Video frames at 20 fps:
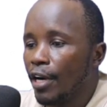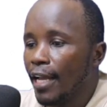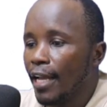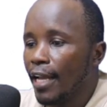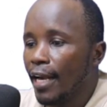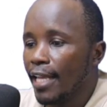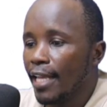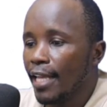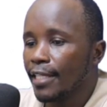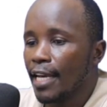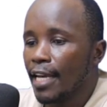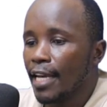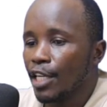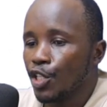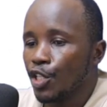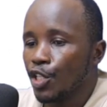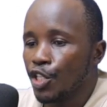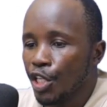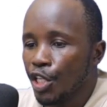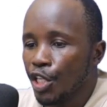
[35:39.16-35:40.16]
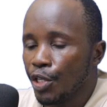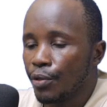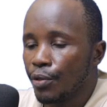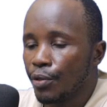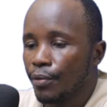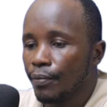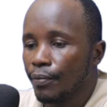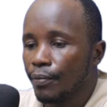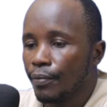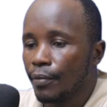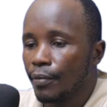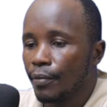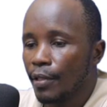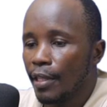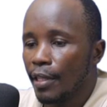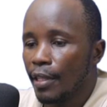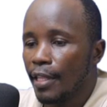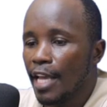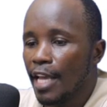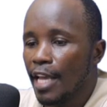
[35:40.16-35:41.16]
less than 0,
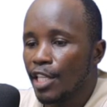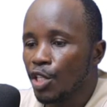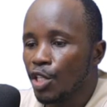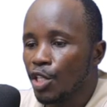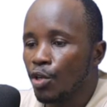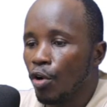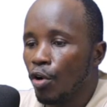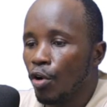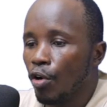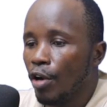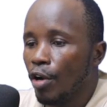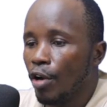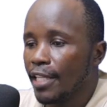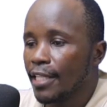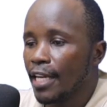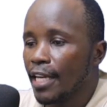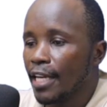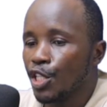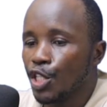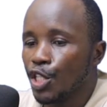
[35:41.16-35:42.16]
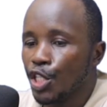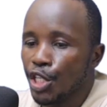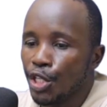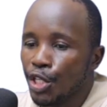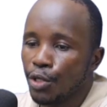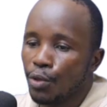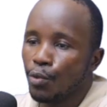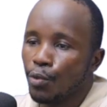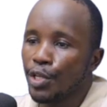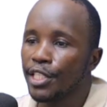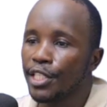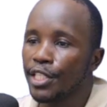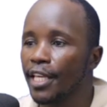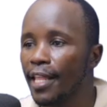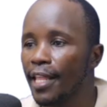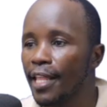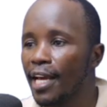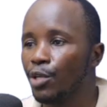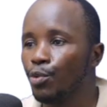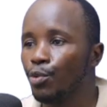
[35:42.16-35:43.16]
they are 0 or less than 0, we say
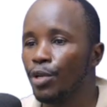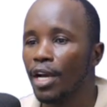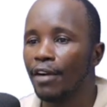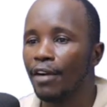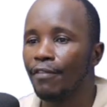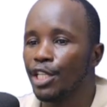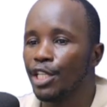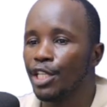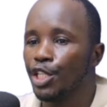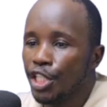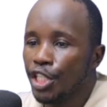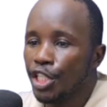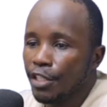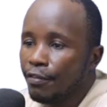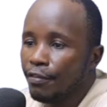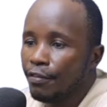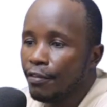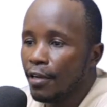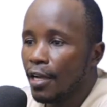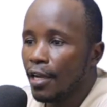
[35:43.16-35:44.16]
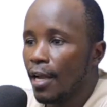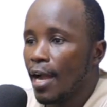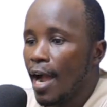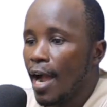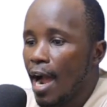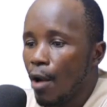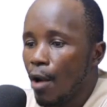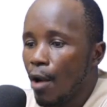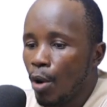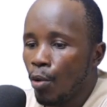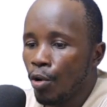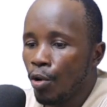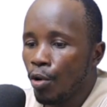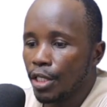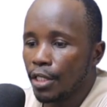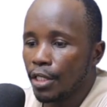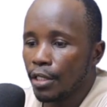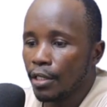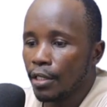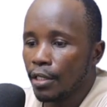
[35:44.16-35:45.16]
that we have achieved our
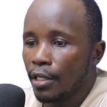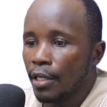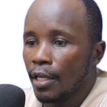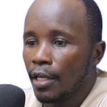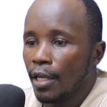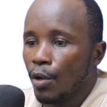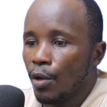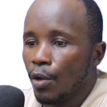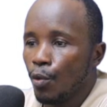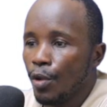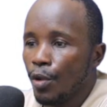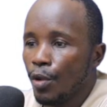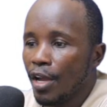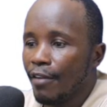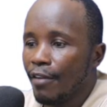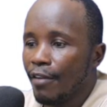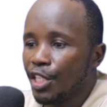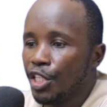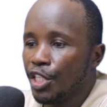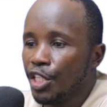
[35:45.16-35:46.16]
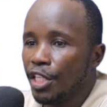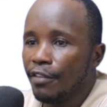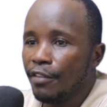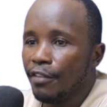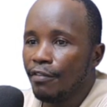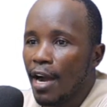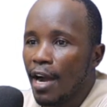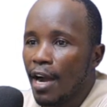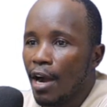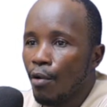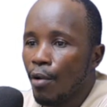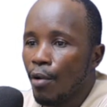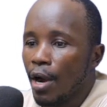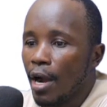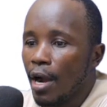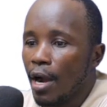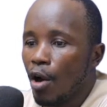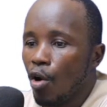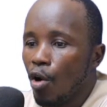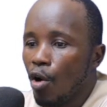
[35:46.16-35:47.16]
what? We have achieved
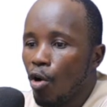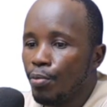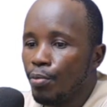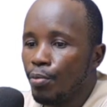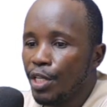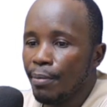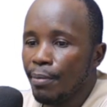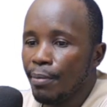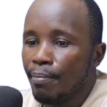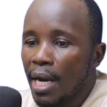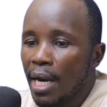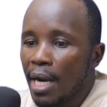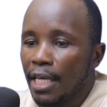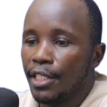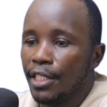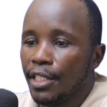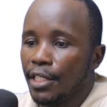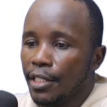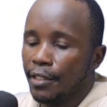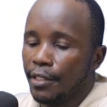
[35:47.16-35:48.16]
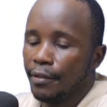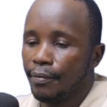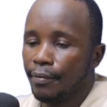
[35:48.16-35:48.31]
our optimality.